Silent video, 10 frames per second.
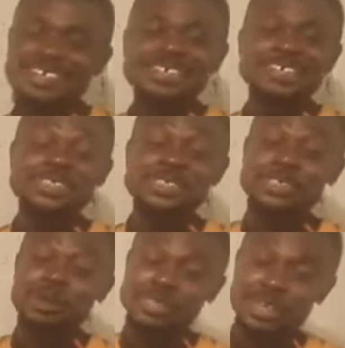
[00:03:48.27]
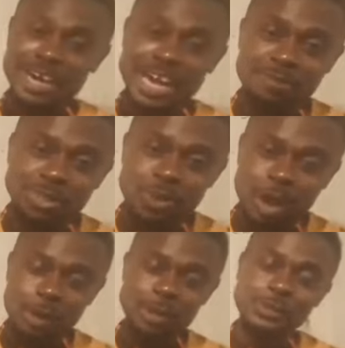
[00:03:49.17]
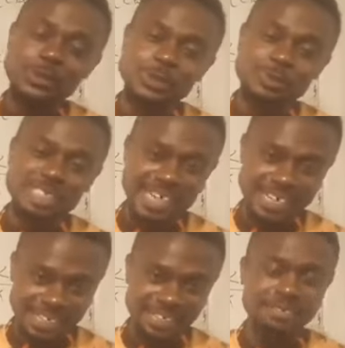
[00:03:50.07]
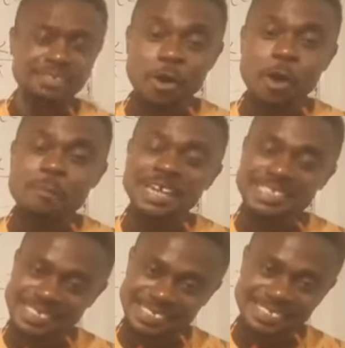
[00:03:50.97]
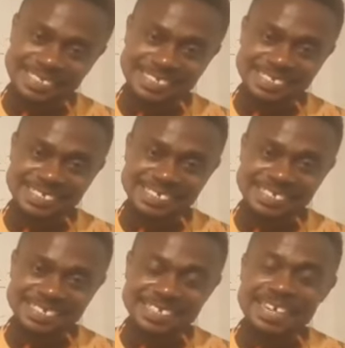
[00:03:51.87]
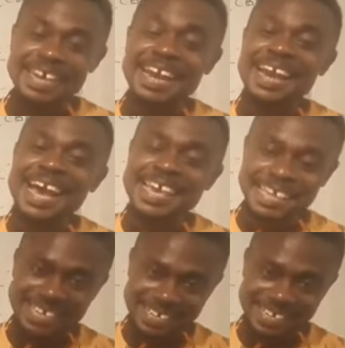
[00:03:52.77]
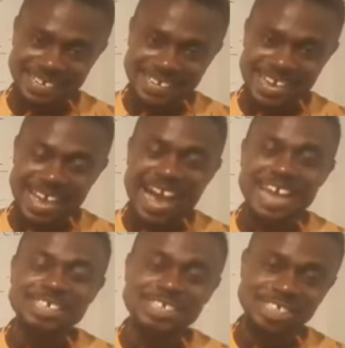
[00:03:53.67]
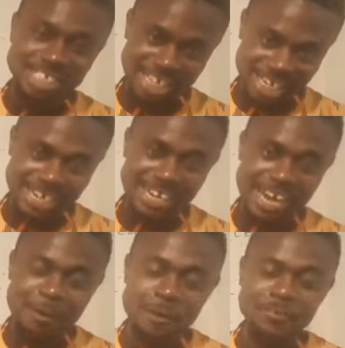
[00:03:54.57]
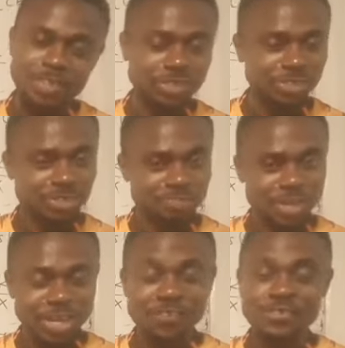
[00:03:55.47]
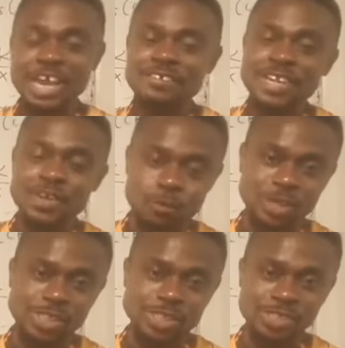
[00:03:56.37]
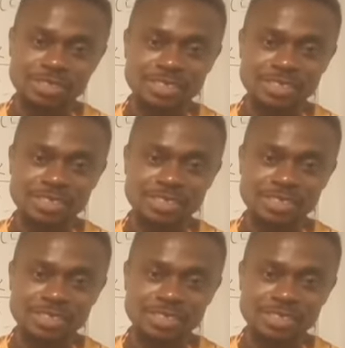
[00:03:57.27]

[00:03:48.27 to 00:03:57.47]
subscribe to our YouTube channel, comment, like, and share our videos. If you have any question,